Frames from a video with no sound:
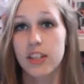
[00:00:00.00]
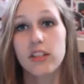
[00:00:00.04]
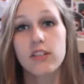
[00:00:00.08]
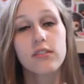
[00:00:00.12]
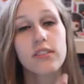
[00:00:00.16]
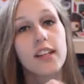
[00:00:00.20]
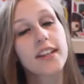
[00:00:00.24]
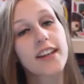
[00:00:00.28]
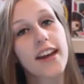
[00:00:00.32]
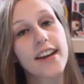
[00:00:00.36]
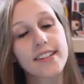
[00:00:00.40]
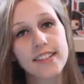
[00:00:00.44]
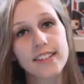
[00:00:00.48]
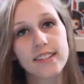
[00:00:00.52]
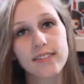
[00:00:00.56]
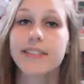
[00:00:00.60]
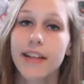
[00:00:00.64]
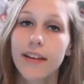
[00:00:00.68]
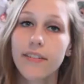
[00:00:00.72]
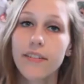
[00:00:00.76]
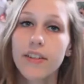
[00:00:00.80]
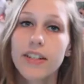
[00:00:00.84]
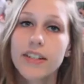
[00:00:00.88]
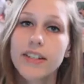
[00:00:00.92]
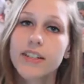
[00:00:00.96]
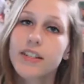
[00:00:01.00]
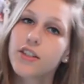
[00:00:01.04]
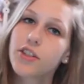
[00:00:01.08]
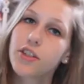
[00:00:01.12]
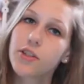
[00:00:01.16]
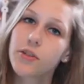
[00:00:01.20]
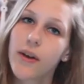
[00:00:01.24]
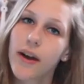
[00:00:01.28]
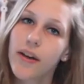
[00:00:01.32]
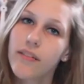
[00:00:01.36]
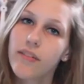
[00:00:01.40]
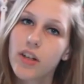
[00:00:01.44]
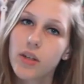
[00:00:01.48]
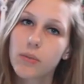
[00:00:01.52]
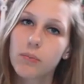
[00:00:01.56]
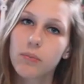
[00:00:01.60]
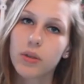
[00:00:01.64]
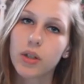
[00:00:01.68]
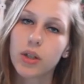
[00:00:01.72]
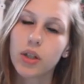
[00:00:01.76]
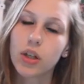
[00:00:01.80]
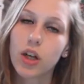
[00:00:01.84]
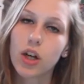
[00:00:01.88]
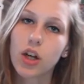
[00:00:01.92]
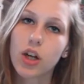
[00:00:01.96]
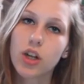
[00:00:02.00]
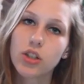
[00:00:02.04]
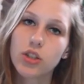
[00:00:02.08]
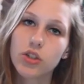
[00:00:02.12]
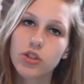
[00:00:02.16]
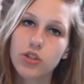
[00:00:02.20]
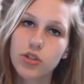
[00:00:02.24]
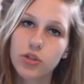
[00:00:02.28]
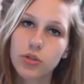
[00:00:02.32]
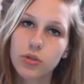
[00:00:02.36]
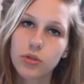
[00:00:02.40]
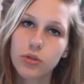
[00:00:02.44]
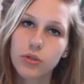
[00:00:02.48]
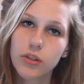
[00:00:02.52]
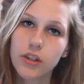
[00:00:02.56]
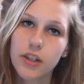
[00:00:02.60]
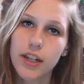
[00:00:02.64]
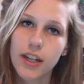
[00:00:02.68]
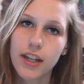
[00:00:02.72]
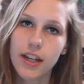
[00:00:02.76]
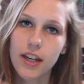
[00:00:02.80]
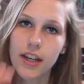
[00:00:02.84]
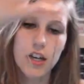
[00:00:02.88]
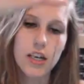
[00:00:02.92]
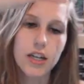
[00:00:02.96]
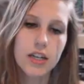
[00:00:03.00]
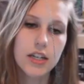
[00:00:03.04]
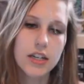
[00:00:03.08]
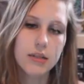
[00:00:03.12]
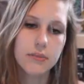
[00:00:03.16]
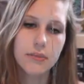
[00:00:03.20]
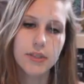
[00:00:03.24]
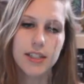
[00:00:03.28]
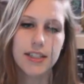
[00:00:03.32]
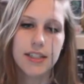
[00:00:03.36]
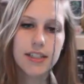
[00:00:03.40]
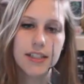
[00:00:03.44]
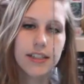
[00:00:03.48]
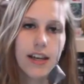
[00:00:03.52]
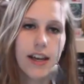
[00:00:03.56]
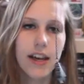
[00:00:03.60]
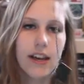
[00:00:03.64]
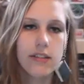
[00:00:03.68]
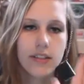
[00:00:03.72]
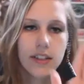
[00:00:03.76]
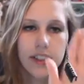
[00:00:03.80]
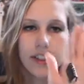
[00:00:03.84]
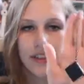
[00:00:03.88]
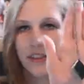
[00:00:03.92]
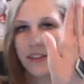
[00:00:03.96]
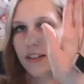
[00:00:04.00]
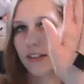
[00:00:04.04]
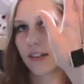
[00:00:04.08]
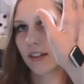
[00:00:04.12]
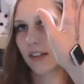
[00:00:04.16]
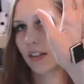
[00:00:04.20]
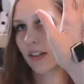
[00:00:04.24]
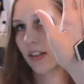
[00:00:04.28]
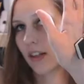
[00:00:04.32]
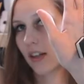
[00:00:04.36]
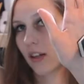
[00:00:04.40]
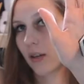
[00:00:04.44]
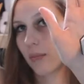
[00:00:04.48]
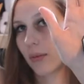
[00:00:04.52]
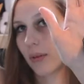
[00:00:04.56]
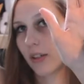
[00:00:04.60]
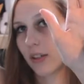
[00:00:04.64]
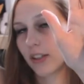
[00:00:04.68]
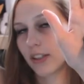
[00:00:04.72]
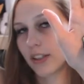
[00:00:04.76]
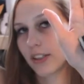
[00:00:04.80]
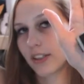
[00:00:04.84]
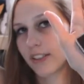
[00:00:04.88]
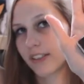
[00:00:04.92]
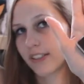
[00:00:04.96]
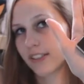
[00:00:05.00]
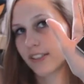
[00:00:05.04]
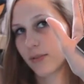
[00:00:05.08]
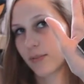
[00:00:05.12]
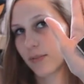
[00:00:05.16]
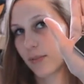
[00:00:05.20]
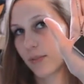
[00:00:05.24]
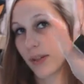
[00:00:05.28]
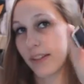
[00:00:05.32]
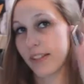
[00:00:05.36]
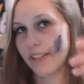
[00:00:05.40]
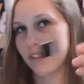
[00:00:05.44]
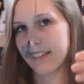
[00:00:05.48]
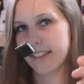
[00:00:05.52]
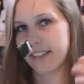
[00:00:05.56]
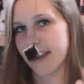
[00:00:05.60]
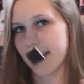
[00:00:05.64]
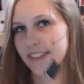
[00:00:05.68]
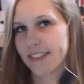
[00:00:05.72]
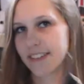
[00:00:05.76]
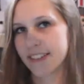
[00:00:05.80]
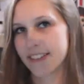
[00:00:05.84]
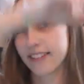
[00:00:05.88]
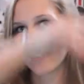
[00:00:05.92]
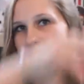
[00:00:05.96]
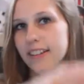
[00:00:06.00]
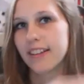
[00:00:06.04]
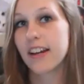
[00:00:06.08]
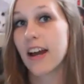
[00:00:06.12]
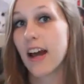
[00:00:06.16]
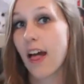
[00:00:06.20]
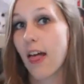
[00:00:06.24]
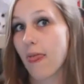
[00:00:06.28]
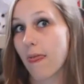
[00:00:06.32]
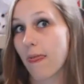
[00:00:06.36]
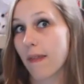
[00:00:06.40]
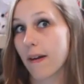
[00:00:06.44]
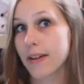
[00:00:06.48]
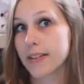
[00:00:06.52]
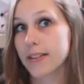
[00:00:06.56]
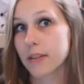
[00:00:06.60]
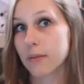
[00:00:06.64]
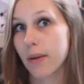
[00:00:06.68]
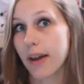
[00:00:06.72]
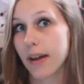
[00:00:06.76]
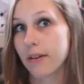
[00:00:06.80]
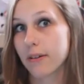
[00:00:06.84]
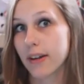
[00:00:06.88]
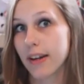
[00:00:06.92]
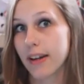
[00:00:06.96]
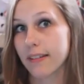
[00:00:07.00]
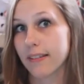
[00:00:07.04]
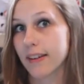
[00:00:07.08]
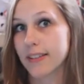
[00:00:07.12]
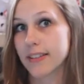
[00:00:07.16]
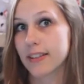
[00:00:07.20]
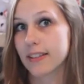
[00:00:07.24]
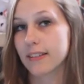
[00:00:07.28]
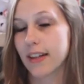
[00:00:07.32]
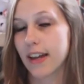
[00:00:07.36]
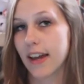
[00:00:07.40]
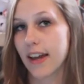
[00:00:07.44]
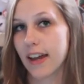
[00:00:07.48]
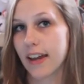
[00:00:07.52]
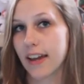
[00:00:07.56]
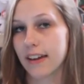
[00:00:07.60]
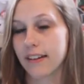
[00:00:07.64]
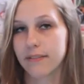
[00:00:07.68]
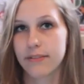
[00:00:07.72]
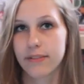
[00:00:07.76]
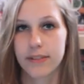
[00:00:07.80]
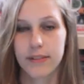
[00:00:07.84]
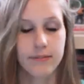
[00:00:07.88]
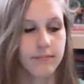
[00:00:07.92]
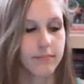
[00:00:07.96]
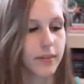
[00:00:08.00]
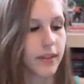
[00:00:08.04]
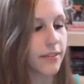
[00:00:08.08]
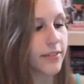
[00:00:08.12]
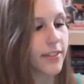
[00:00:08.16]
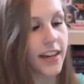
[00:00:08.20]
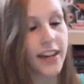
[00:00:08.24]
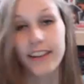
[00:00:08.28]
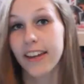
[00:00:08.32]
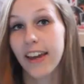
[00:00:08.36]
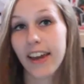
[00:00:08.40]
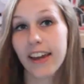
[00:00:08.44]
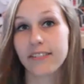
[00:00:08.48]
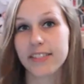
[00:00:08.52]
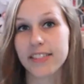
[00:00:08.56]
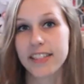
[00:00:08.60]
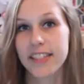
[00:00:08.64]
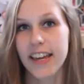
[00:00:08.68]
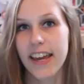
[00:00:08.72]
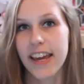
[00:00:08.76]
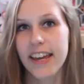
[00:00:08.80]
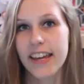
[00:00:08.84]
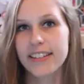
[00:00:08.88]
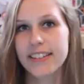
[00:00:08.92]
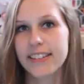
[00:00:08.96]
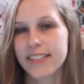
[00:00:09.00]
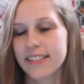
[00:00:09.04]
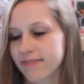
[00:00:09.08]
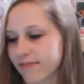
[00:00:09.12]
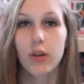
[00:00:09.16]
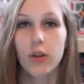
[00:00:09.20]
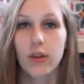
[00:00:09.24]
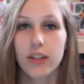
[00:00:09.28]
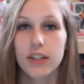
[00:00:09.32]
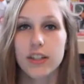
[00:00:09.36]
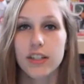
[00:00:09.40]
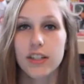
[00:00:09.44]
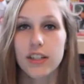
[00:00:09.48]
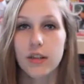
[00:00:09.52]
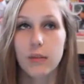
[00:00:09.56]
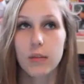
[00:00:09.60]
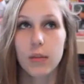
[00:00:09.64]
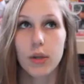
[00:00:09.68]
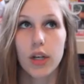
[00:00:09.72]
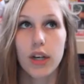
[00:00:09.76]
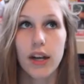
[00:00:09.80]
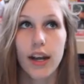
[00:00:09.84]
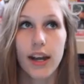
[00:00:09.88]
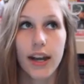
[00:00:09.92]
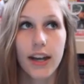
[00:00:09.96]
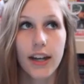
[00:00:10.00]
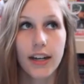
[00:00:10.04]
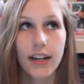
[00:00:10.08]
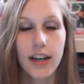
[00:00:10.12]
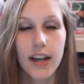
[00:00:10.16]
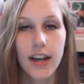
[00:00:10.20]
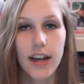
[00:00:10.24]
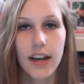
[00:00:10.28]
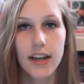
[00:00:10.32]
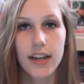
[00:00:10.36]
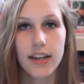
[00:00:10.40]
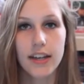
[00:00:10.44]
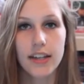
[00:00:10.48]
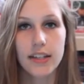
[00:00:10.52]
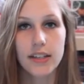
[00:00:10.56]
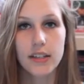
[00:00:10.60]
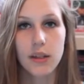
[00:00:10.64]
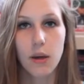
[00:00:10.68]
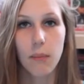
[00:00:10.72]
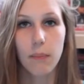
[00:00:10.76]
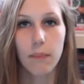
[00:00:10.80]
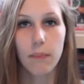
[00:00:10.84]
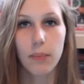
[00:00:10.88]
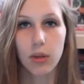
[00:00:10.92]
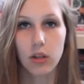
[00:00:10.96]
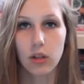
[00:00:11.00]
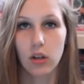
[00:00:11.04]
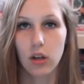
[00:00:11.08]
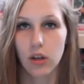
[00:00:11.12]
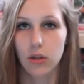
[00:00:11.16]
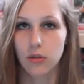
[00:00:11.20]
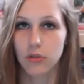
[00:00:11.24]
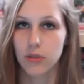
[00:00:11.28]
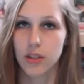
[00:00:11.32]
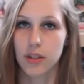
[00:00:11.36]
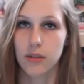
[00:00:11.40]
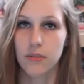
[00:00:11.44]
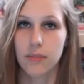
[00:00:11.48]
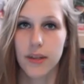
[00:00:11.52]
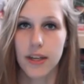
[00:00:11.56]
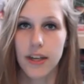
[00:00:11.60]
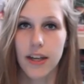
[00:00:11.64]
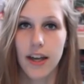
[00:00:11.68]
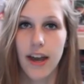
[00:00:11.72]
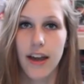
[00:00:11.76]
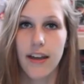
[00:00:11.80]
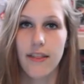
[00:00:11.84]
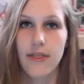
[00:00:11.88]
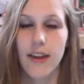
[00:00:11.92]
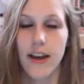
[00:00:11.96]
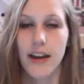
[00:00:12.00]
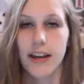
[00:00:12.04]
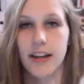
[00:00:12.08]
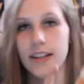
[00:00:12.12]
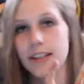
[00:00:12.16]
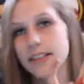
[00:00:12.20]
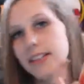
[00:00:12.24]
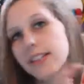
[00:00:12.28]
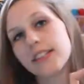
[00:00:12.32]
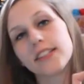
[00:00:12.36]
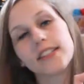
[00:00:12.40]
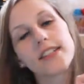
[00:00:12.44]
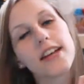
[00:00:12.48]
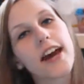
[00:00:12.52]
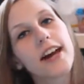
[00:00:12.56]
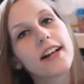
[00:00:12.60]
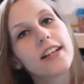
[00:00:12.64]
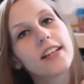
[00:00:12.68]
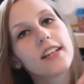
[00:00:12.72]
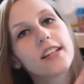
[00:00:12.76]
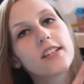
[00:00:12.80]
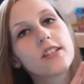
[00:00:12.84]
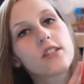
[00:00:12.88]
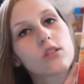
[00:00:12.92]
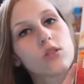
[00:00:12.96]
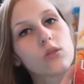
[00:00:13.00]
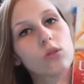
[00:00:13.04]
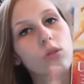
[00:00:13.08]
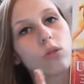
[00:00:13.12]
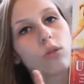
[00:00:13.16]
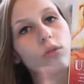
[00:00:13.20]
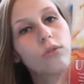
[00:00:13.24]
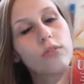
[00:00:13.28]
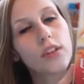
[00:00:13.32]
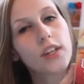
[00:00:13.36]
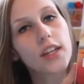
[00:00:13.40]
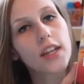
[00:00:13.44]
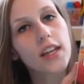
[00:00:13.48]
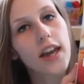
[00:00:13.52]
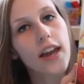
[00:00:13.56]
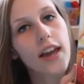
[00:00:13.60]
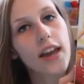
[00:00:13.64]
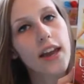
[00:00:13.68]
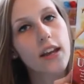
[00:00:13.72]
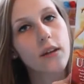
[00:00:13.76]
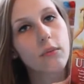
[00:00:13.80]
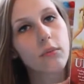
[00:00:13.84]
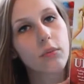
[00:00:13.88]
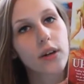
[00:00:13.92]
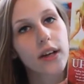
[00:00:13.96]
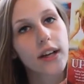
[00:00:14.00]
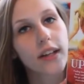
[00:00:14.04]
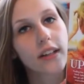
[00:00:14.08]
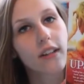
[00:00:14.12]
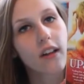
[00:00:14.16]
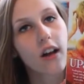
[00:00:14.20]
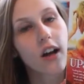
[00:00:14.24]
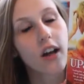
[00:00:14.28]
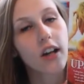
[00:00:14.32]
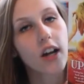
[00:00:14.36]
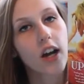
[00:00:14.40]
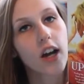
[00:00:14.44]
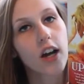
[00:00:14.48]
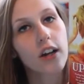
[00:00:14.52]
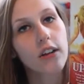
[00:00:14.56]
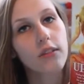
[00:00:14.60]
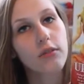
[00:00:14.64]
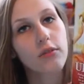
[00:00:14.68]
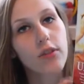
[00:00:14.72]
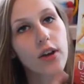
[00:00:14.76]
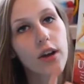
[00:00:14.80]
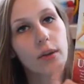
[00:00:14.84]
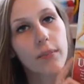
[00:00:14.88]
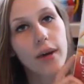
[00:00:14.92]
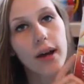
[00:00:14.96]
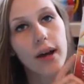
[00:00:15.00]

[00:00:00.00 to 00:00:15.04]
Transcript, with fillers: do, then yes. Seven is do you have any book jewelry? Um, does this count? It's a book, but th that's that's about it. That's all I have. But if that counts, yes. Question number eight is book OTP, and that is Natalia Stolfi and Bran Lockhart from